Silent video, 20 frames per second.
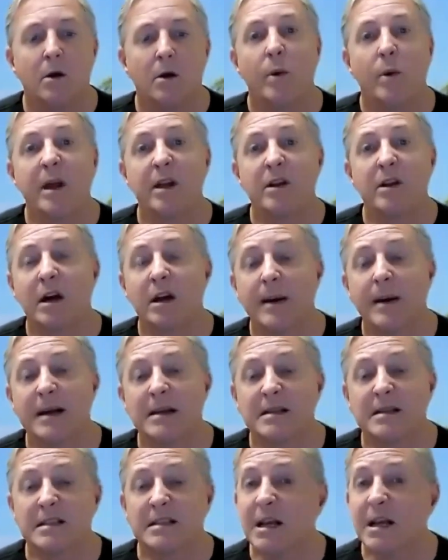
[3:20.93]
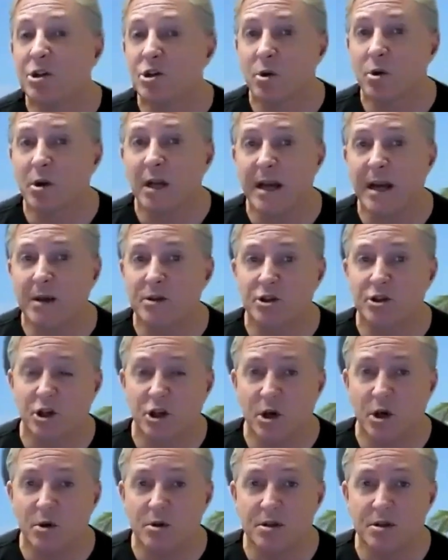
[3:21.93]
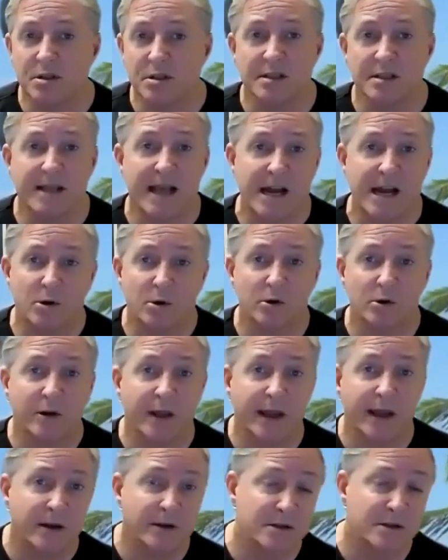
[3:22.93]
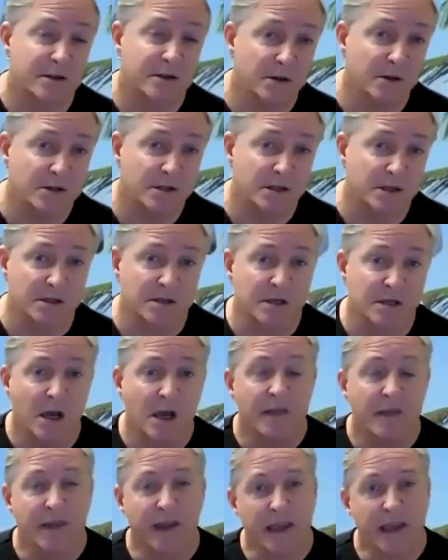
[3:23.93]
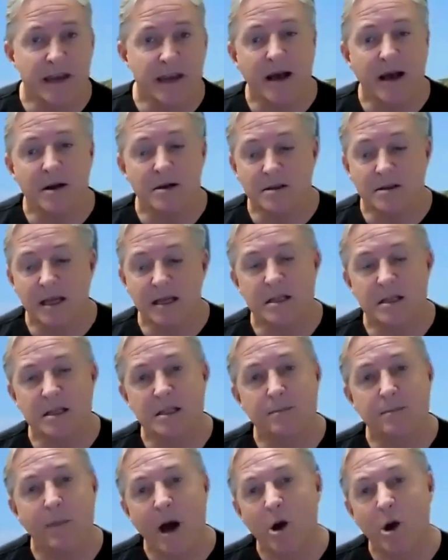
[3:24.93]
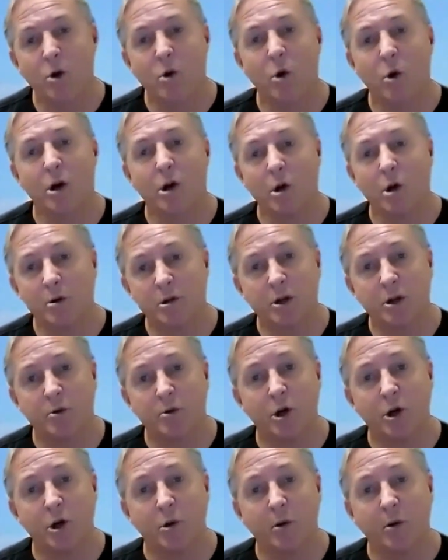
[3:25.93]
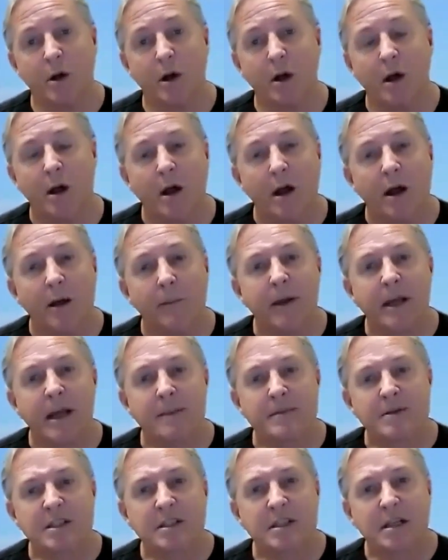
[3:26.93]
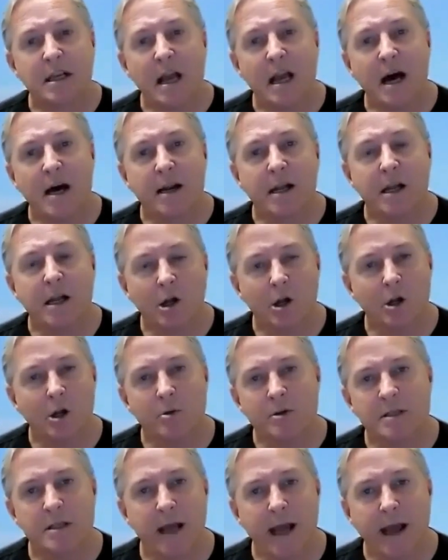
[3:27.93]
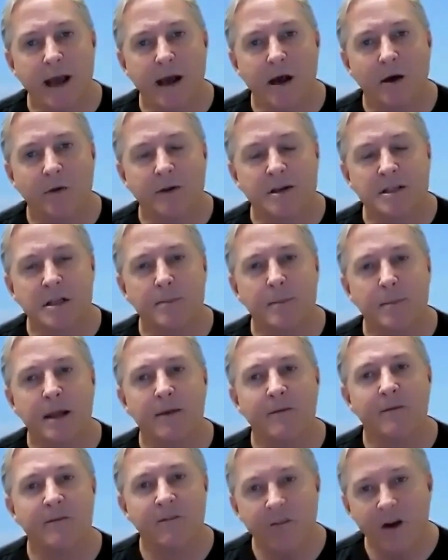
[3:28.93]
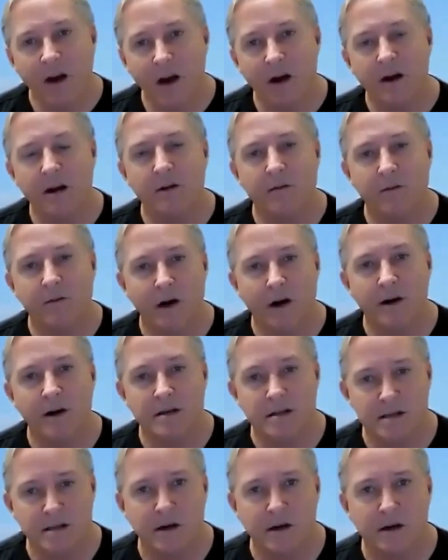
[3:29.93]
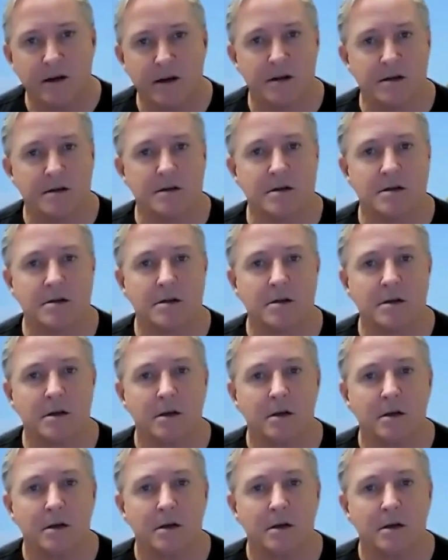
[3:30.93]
We can talk about central canal stenosis, lateral canal stenosis, the canals that the spinal cord goes through, become stenotic and close down. This can become very, very serious.